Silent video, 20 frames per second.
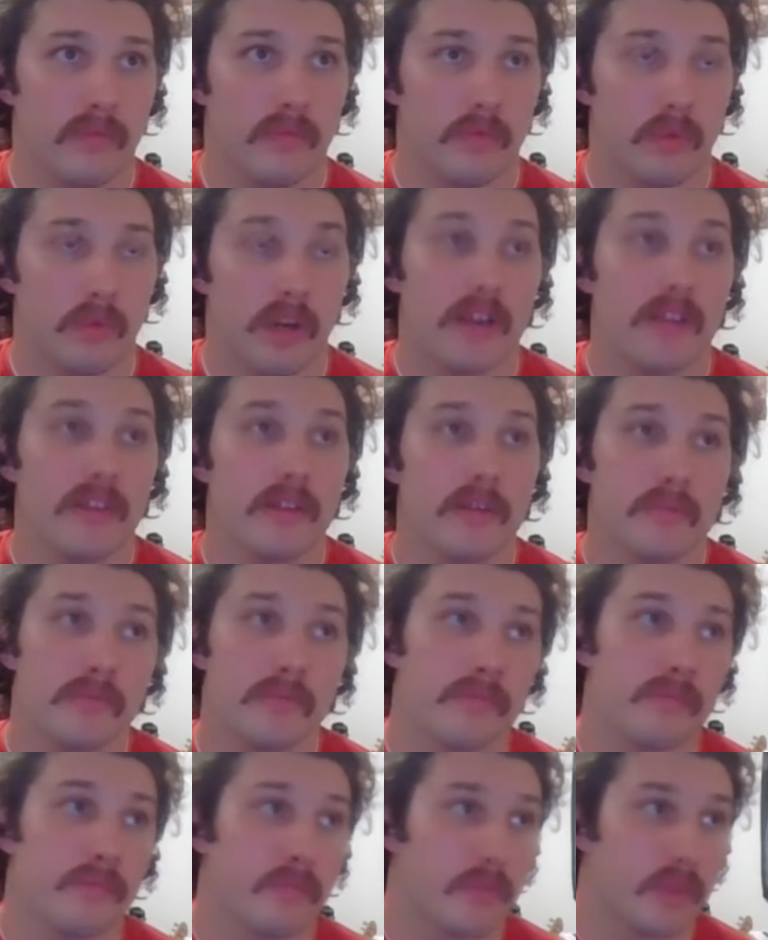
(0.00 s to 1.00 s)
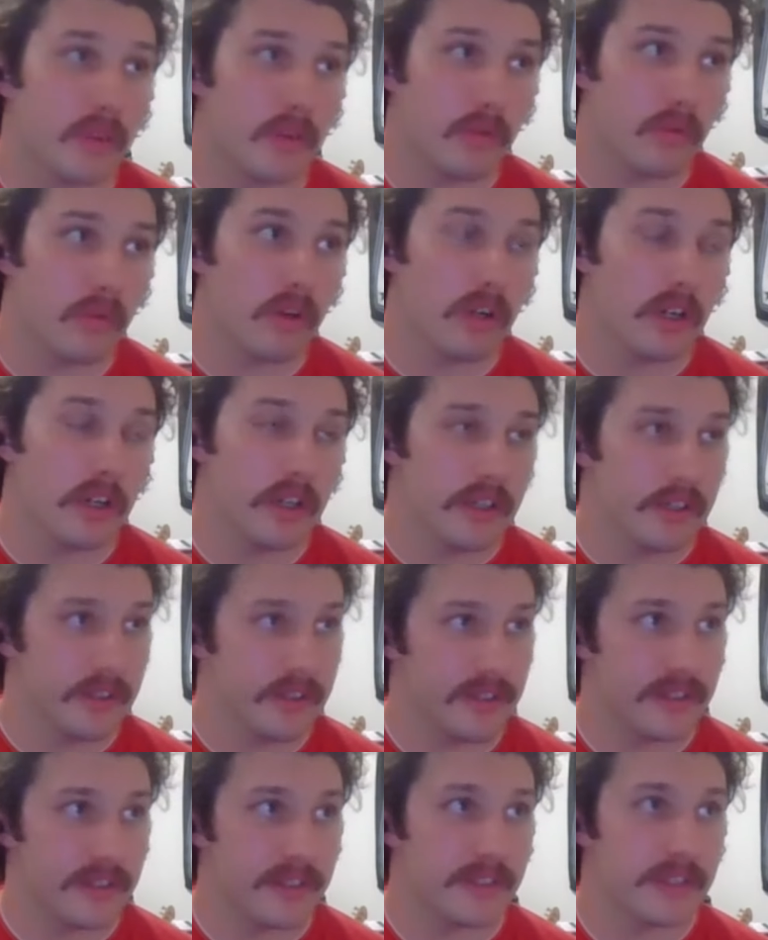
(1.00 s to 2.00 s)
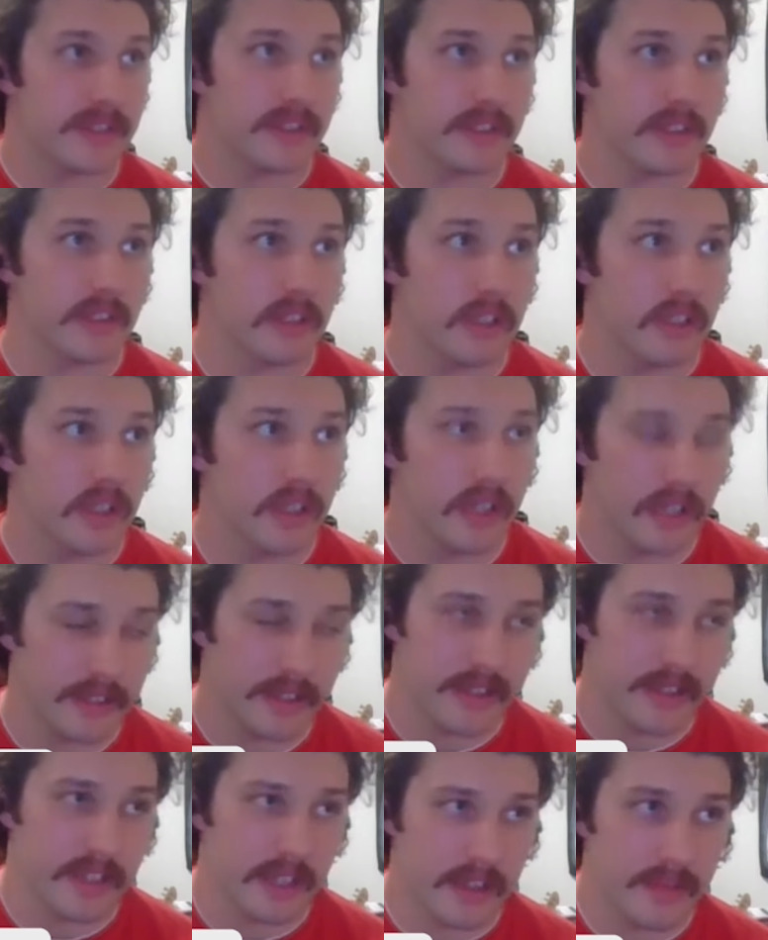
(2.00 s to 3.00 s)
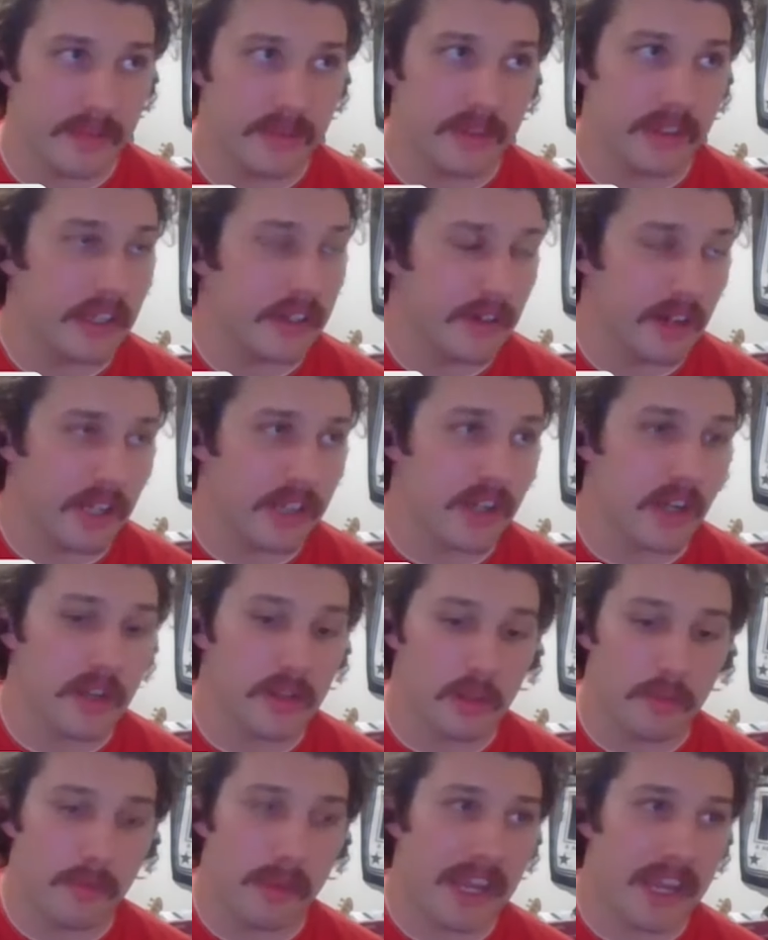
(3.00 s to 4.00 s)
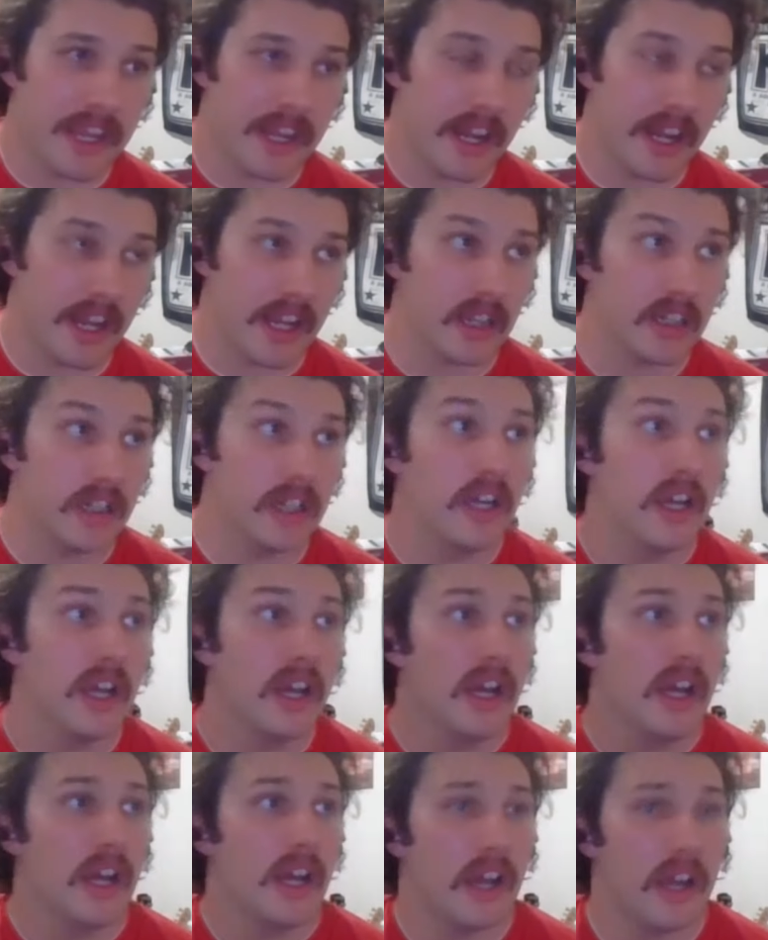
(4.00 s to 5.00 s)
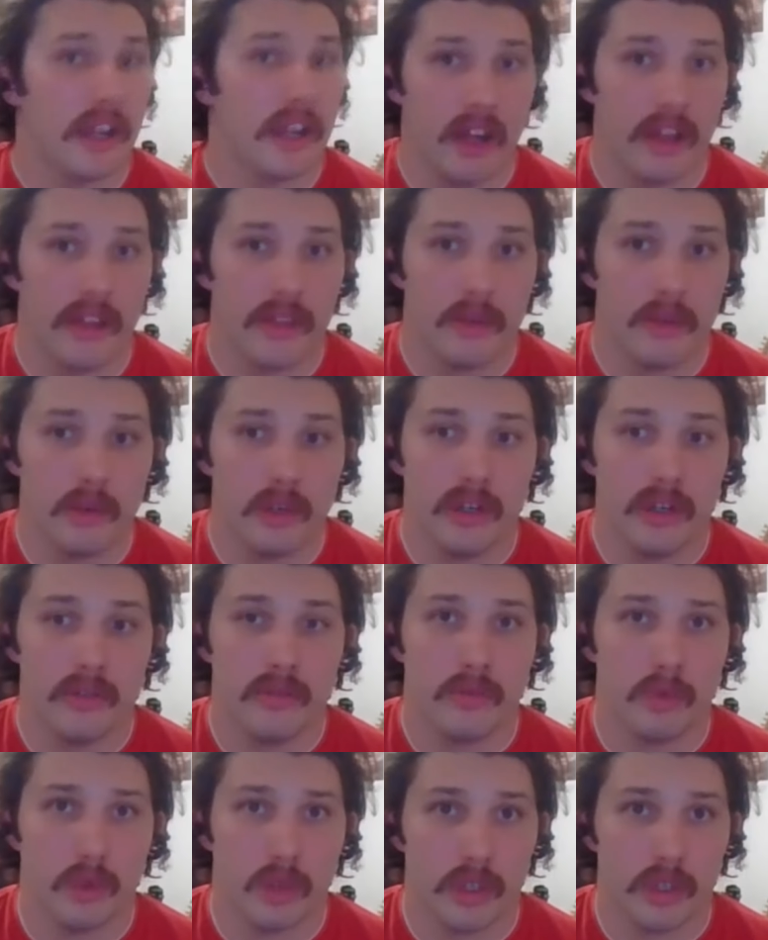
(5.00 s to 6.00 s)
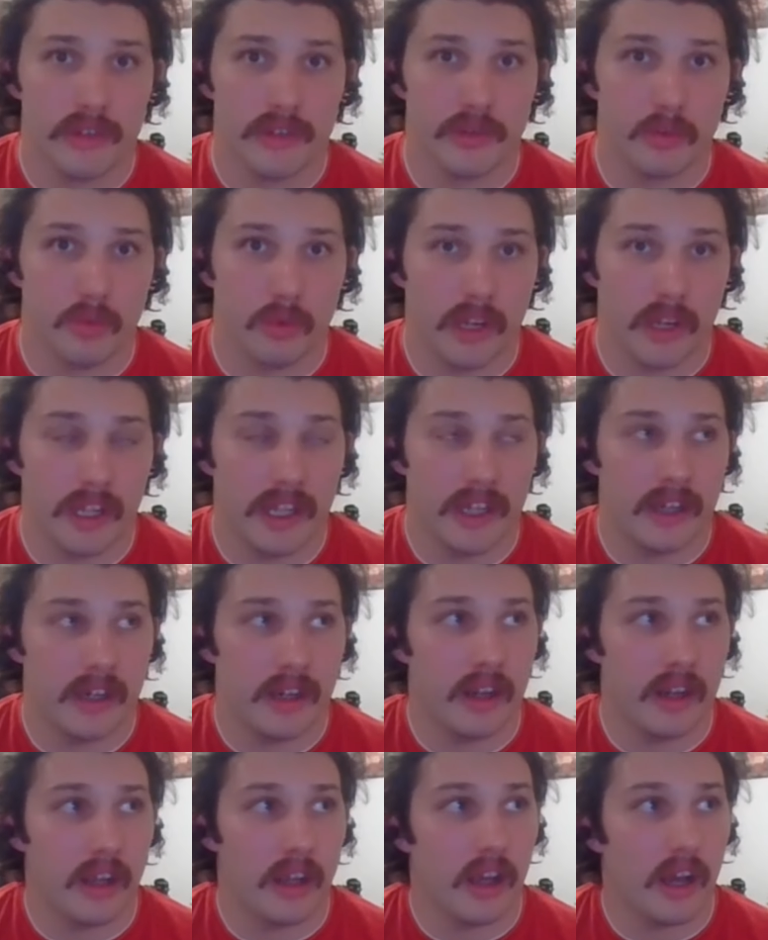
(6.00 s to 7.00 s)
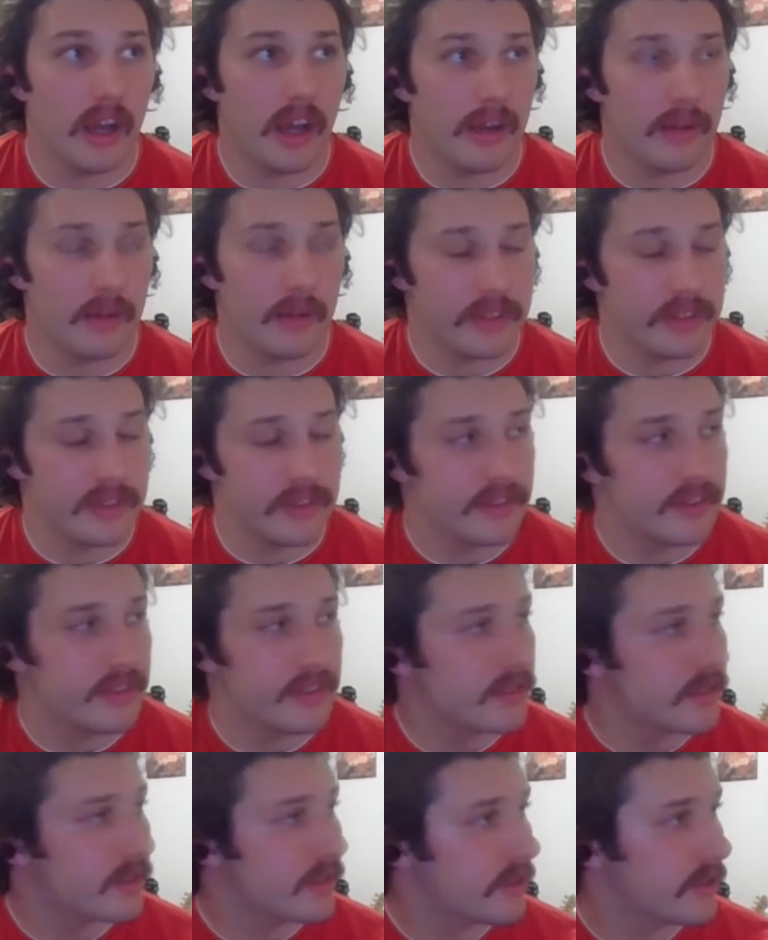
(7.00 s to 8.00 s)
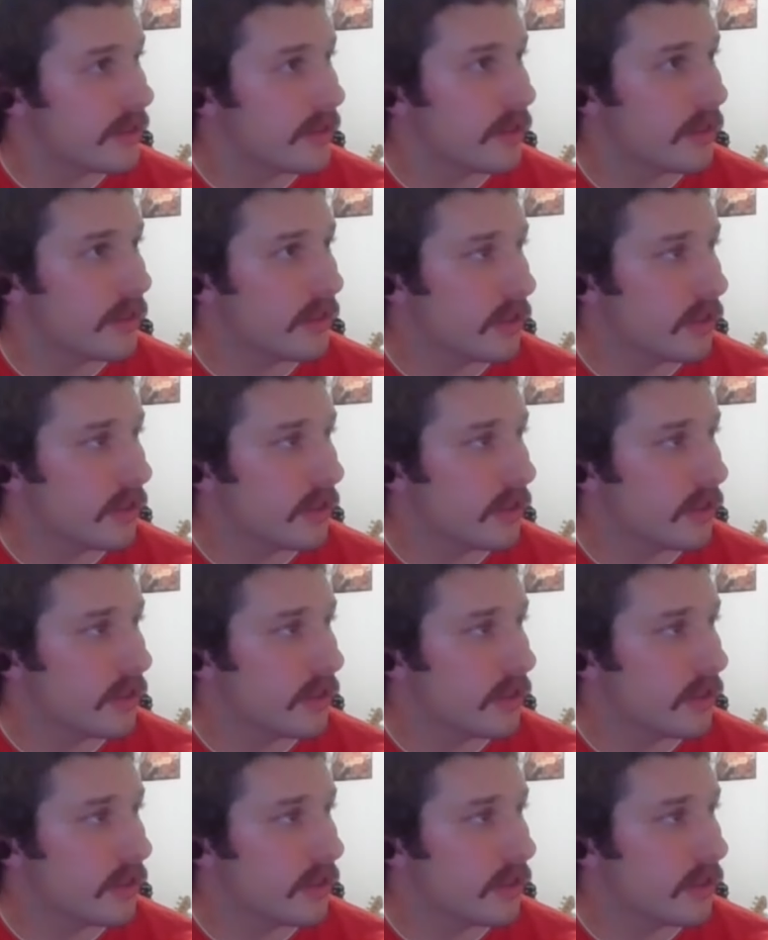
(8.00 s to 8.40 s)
of them was, as I said, hearing "Don't Look Back in Anger." Another one was when I was,